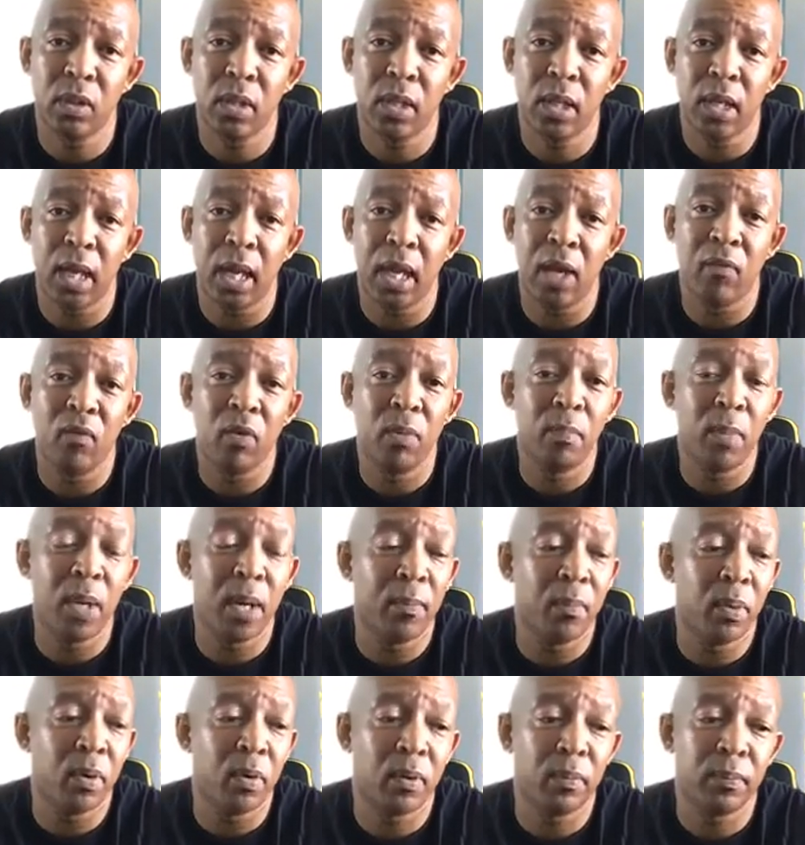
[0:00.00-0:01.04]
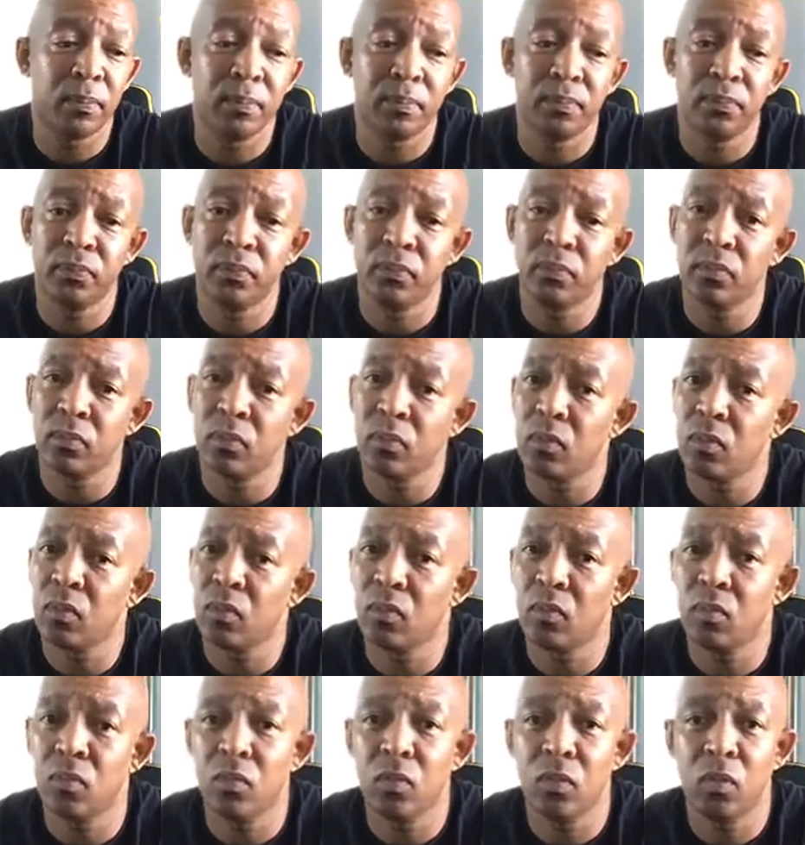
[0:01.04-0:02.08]
And remember,
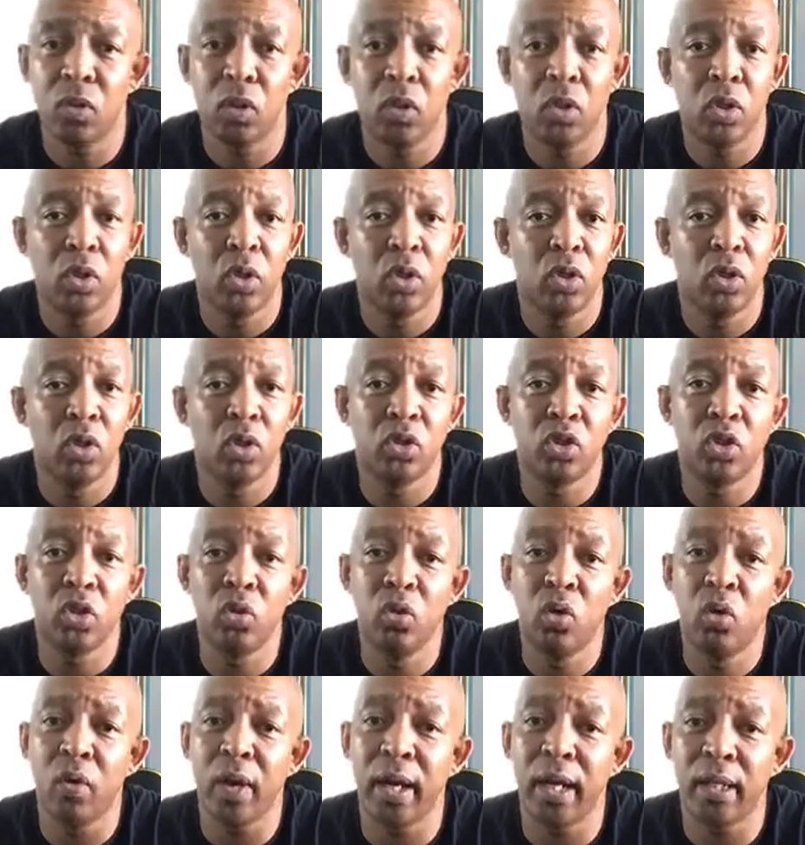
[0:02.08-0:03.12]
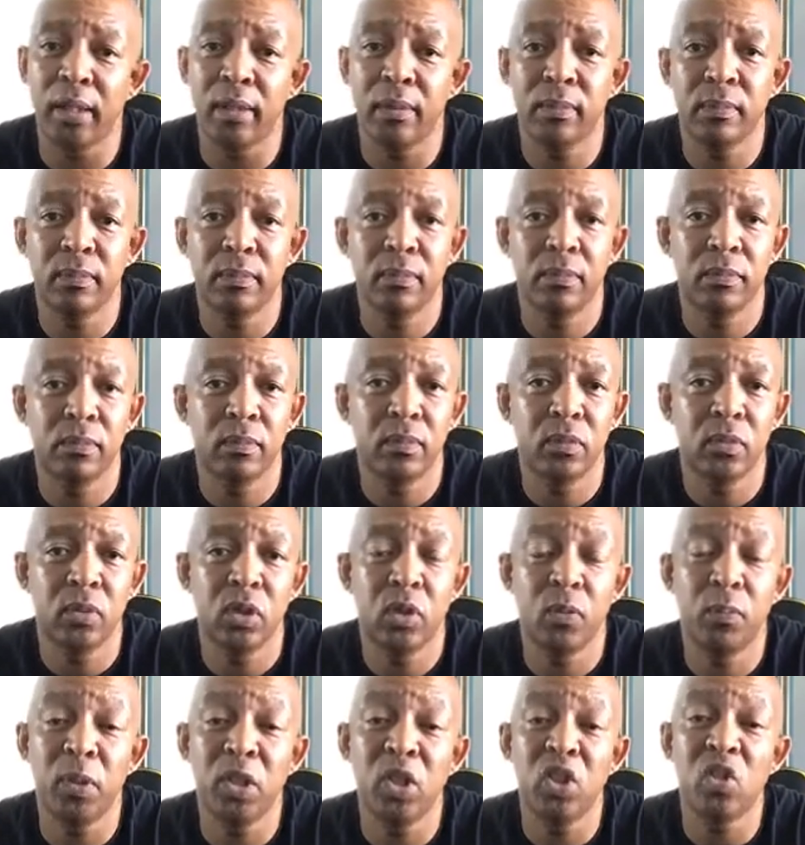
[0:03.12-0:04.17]
you're too great to
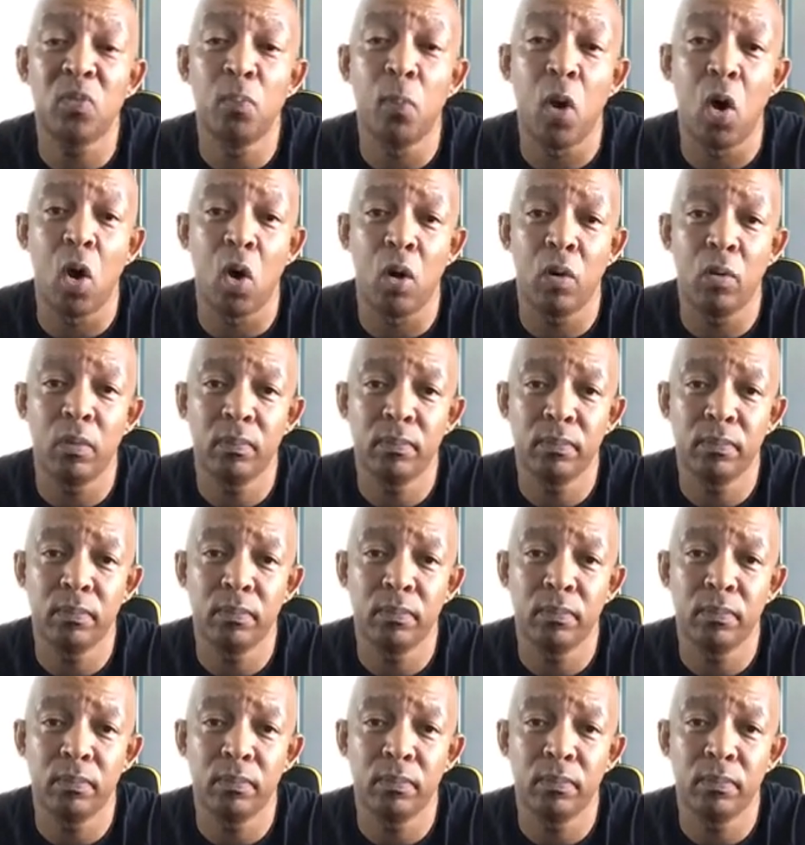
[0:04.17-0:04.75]
be small.